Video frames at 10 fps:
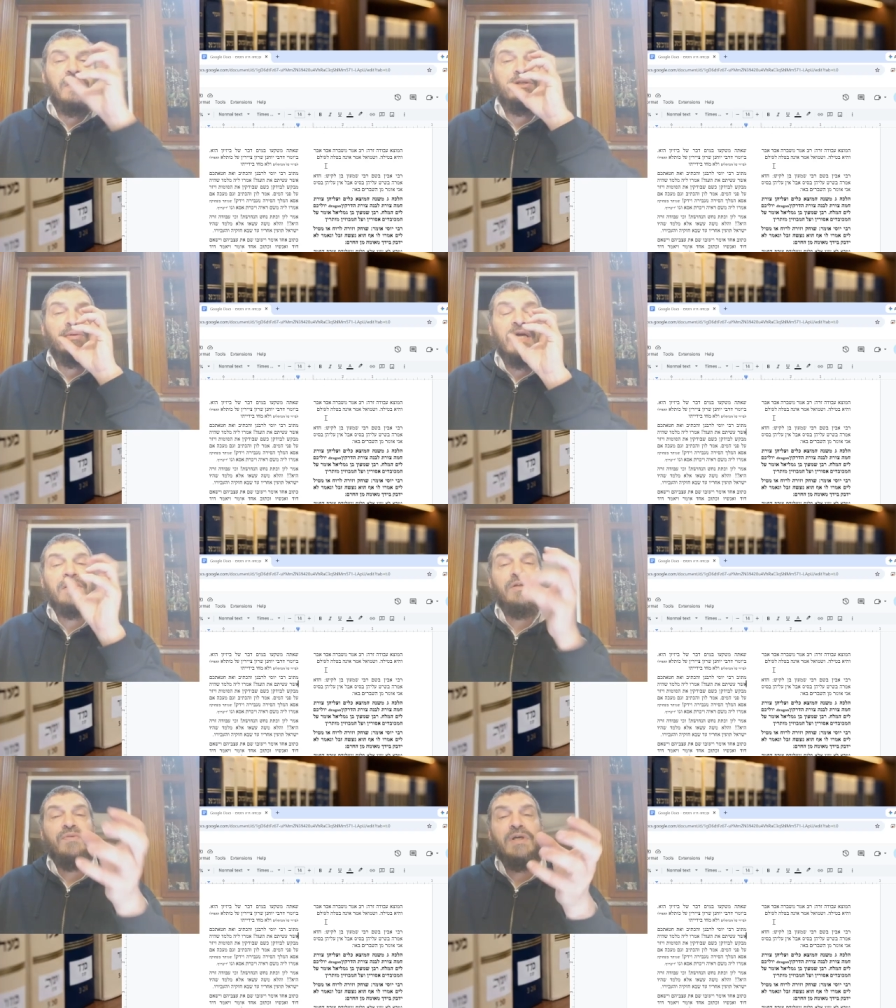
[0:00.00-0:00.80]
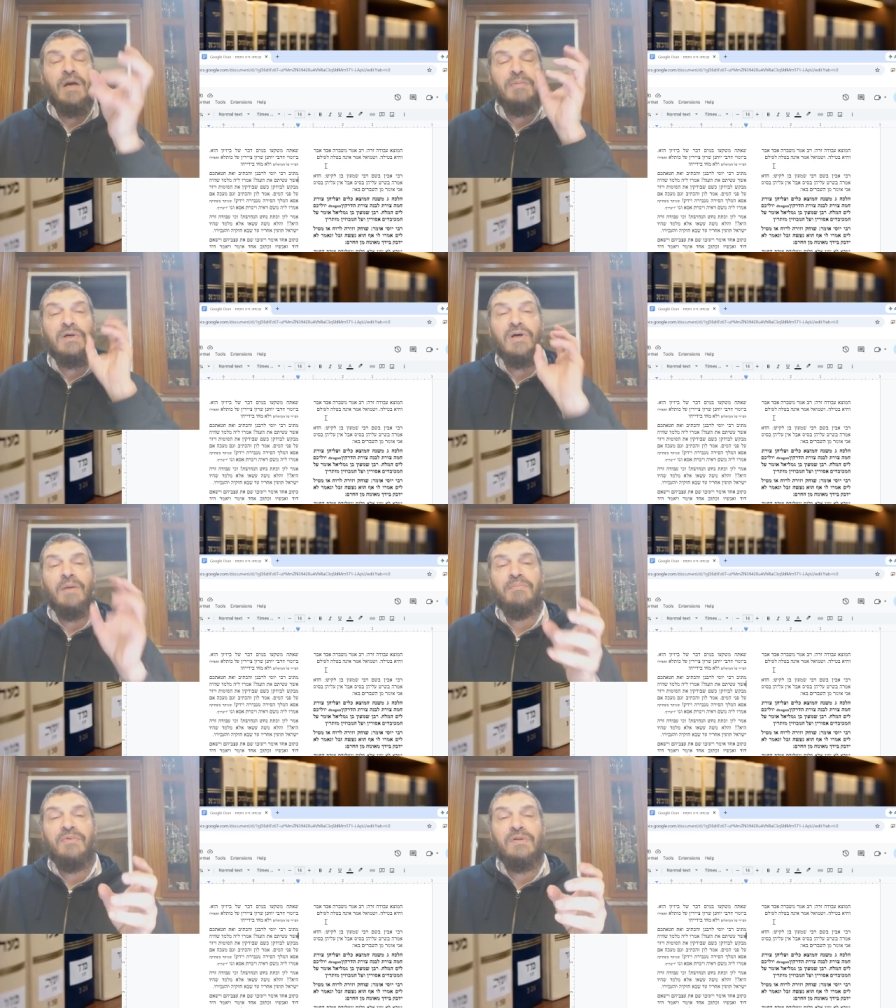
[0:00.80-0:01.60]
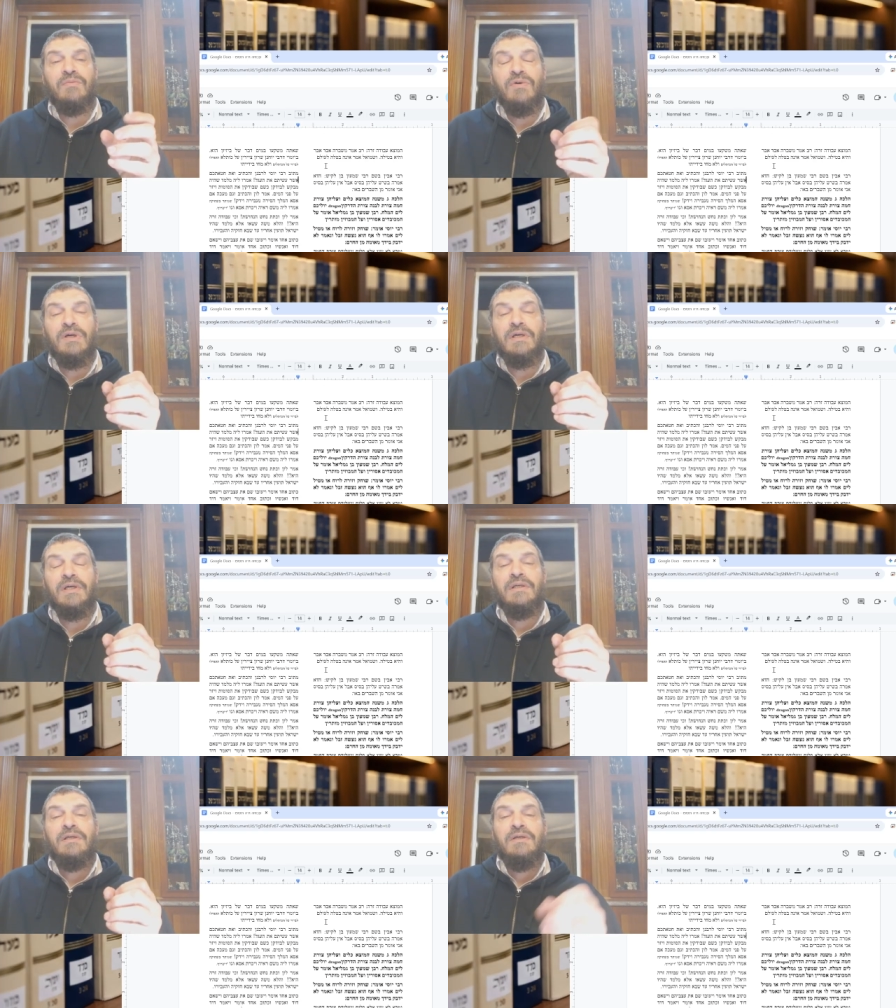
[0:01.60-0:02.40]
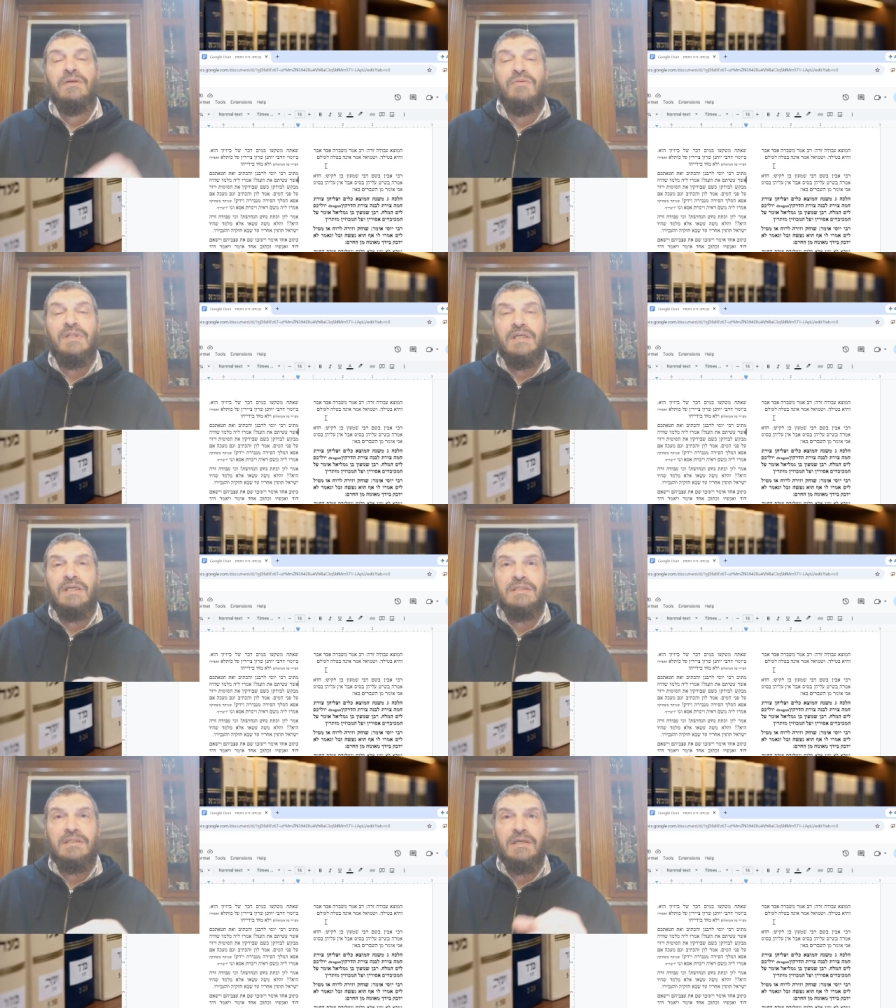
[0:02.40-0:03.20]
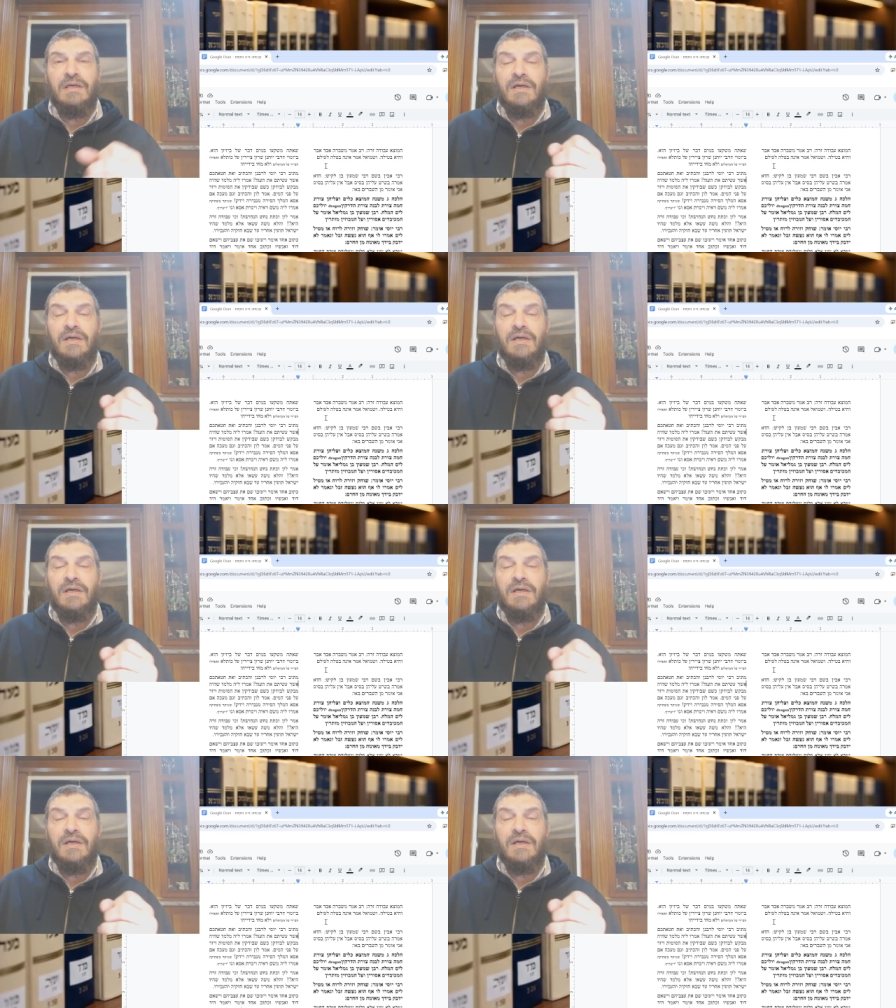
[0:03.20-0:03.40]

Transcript: each one had to drink up a cup with water with this